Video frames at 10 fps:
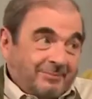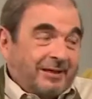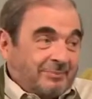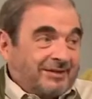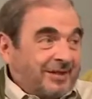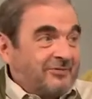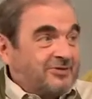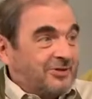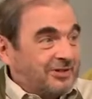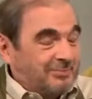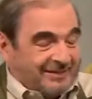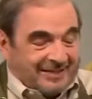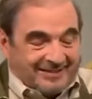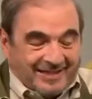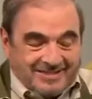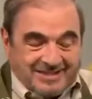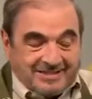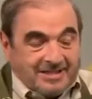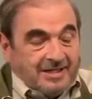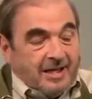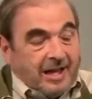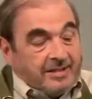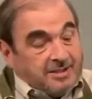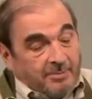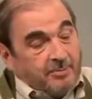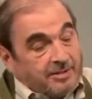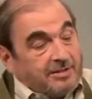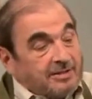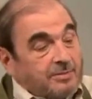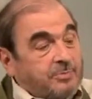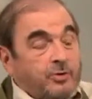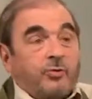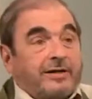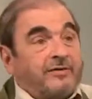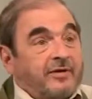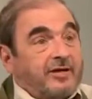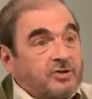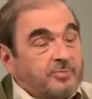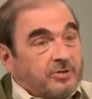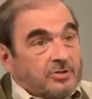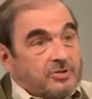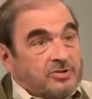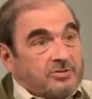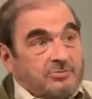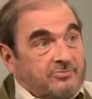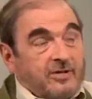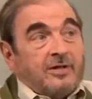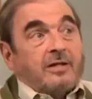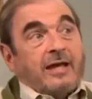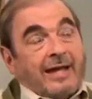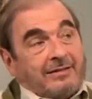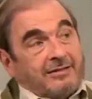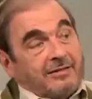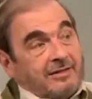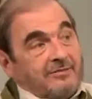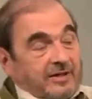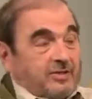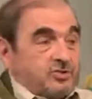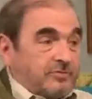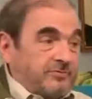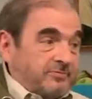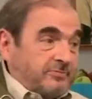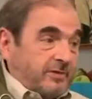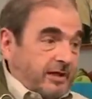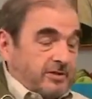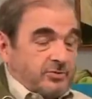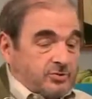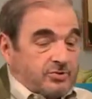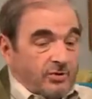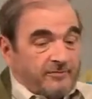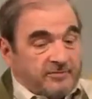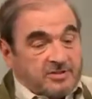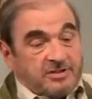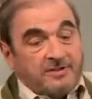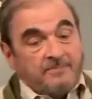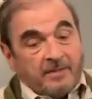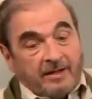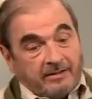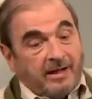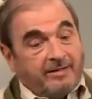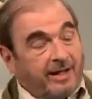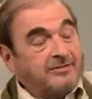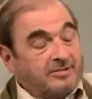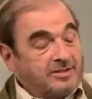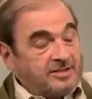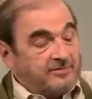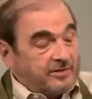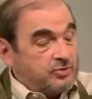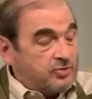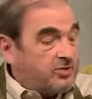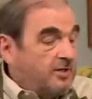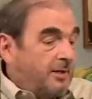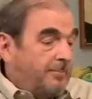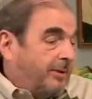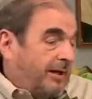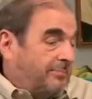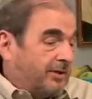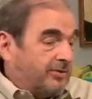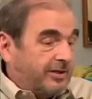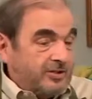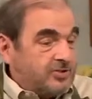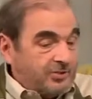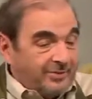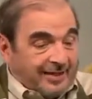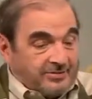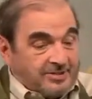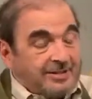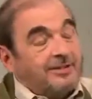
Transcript: I make my living talking about that nonsense. And some people think that that'd be a great advantage because you've had the advantage of 8 years in office and not the disadvantages, but I'm not going to ask you to announce